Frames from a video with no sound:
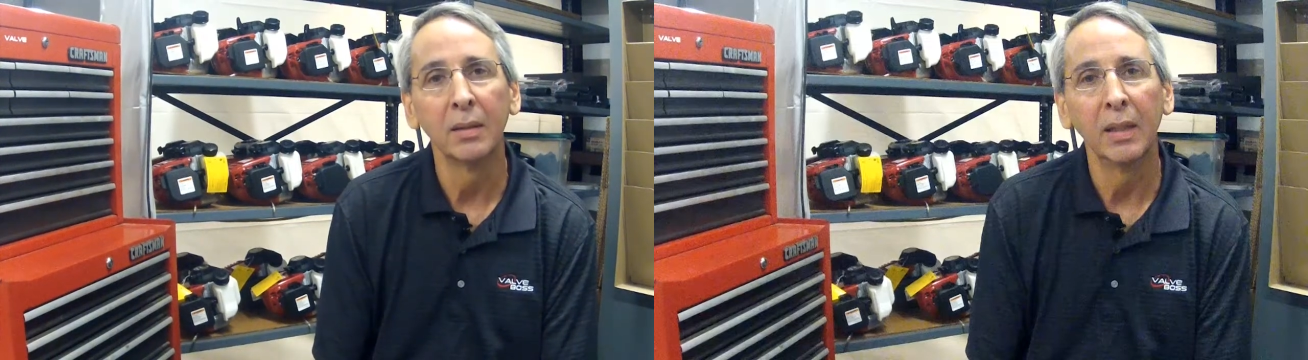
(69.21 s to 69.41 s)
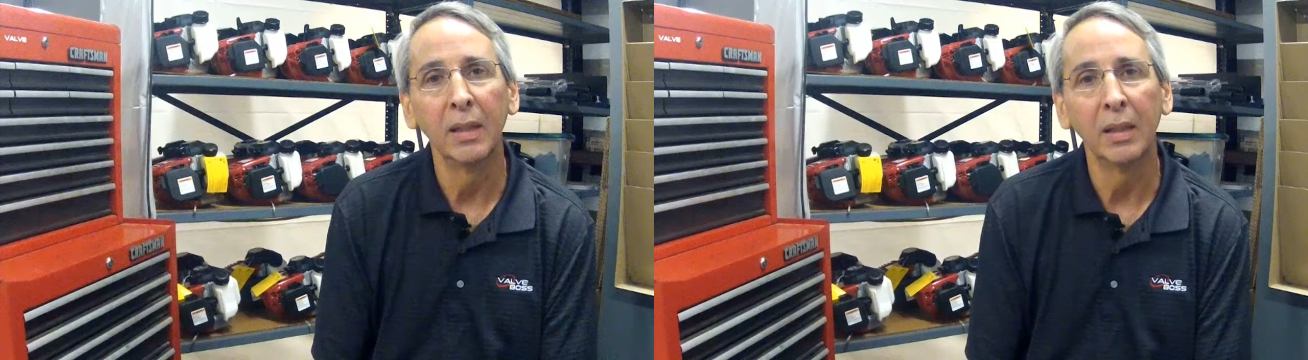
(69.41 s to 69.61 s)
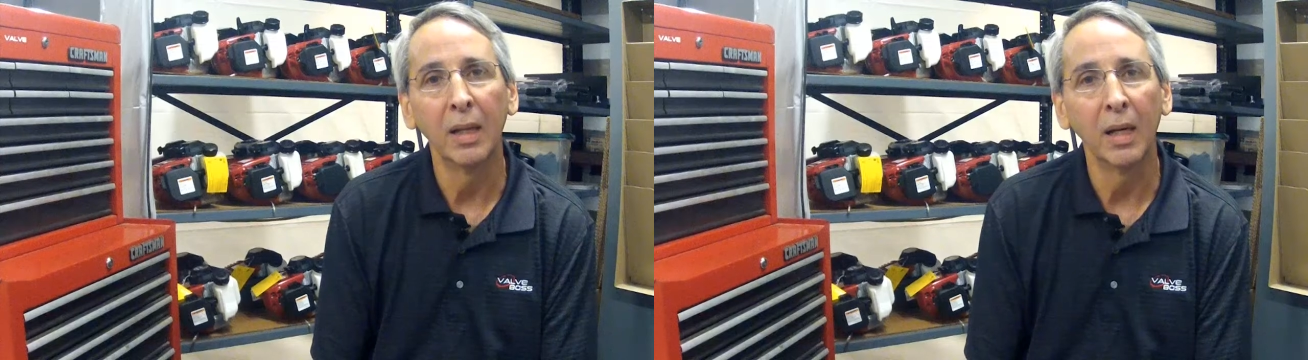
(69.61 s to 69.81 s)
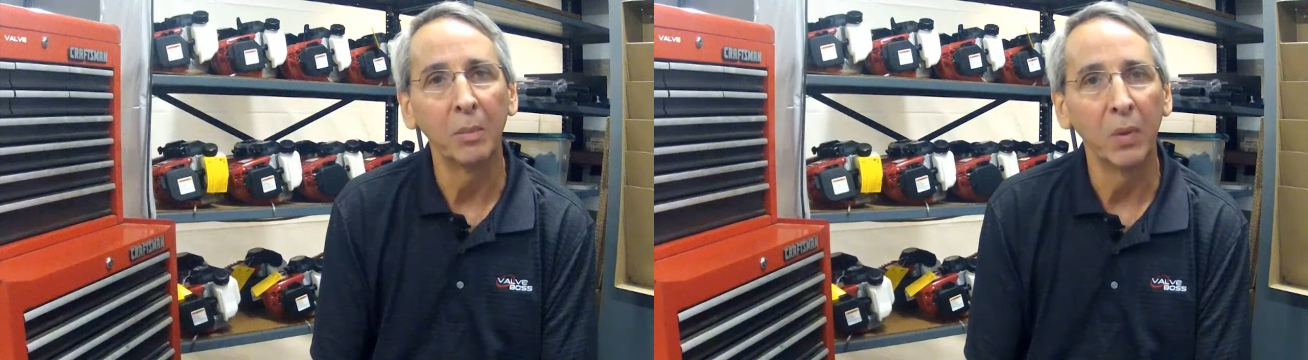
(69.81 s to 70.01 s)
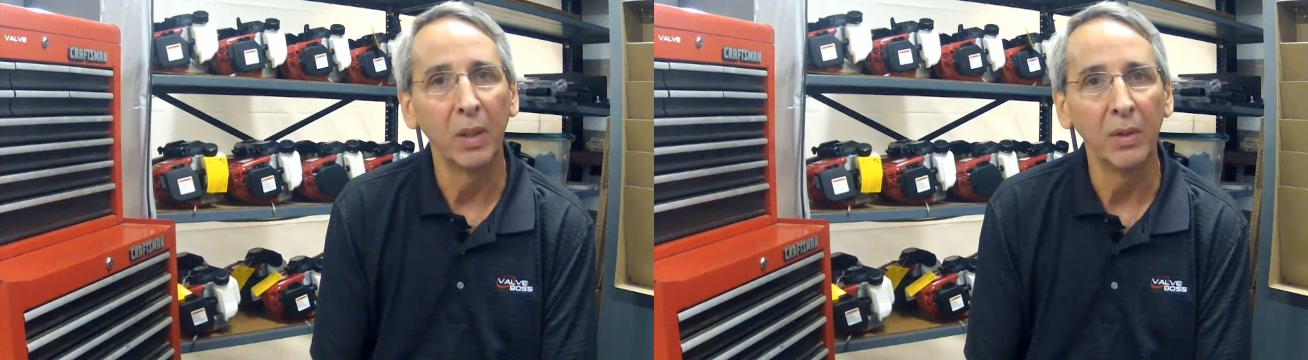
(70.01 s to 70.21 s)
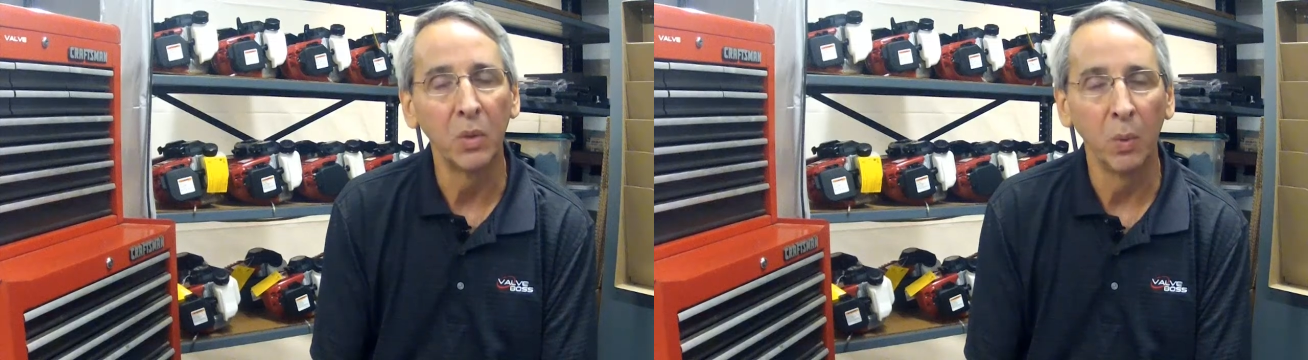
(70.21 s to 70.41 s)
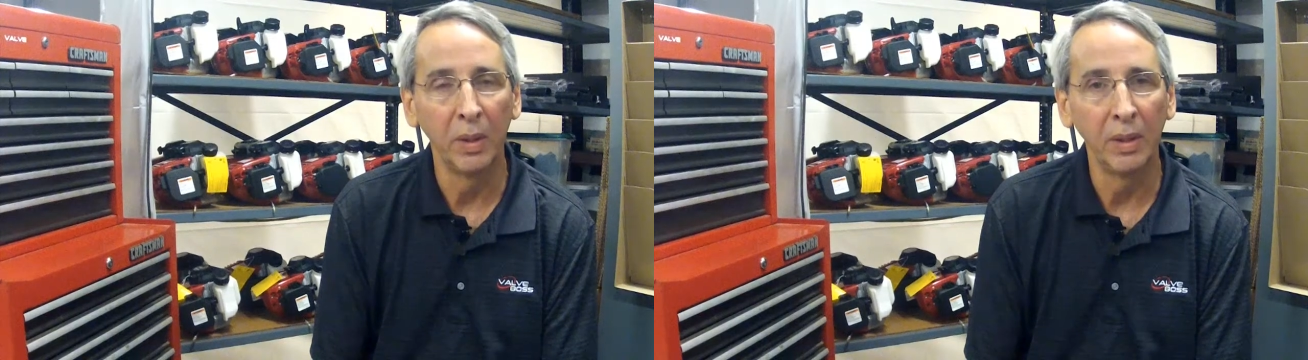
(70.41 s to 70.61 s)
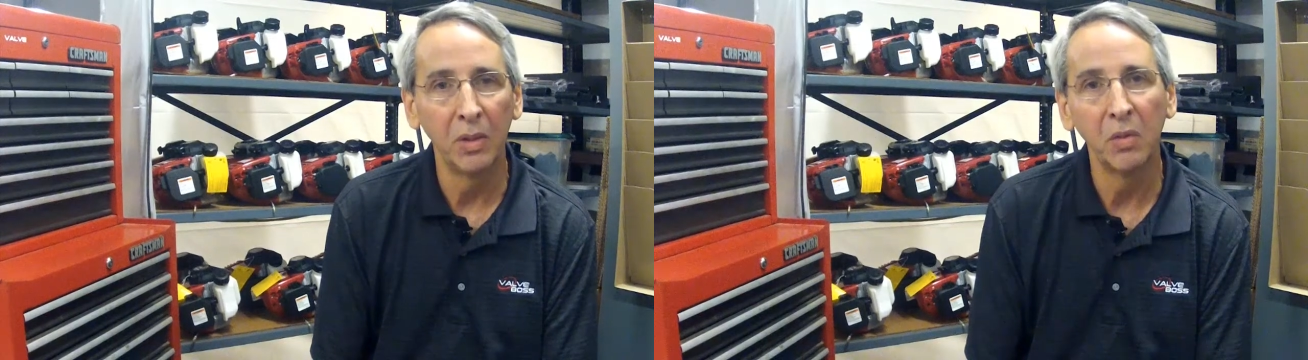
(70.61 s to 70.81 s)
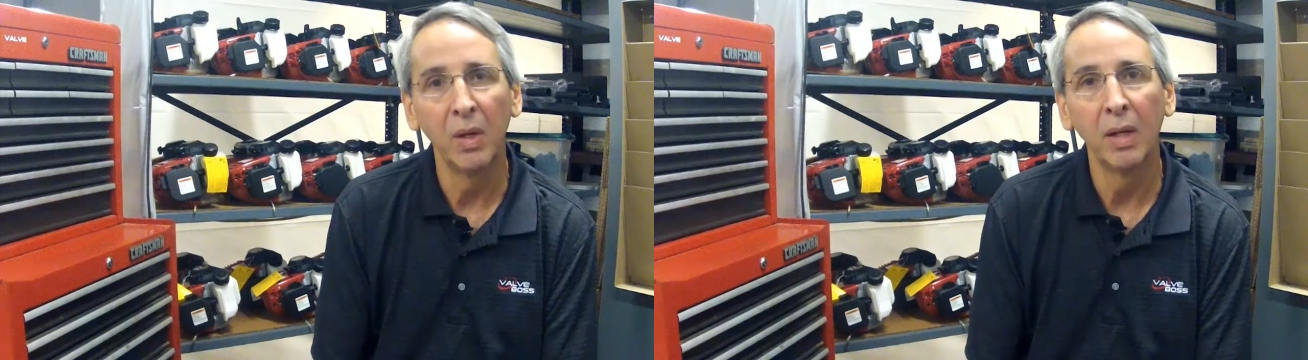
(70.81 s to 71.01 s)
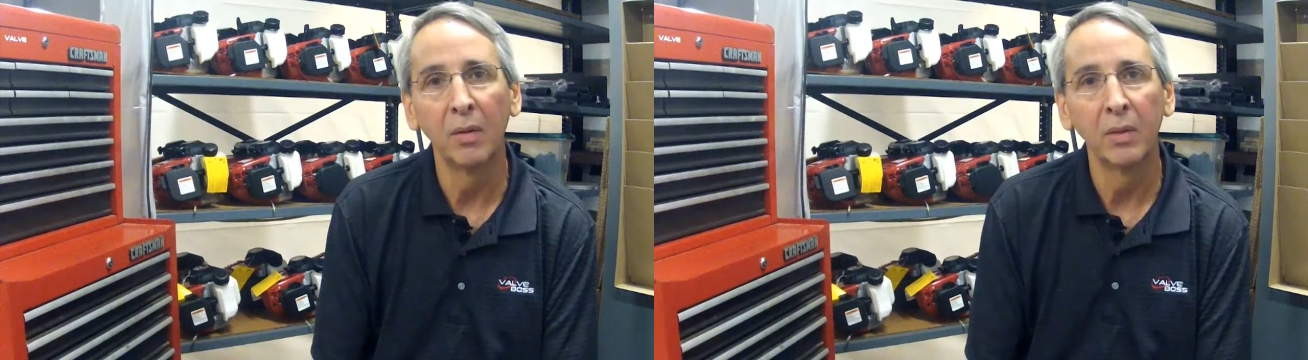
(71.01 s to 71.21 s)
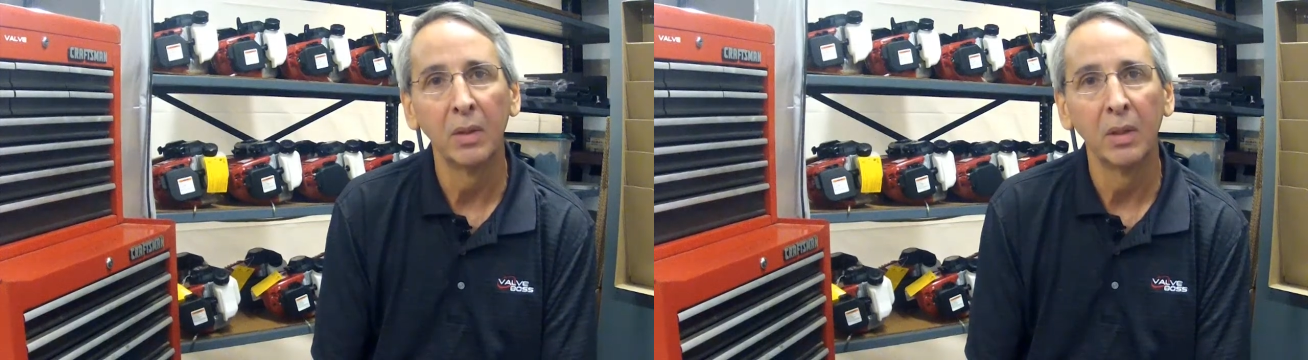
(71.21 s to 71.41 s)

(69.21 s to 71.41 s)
they can operate 20-inch valves.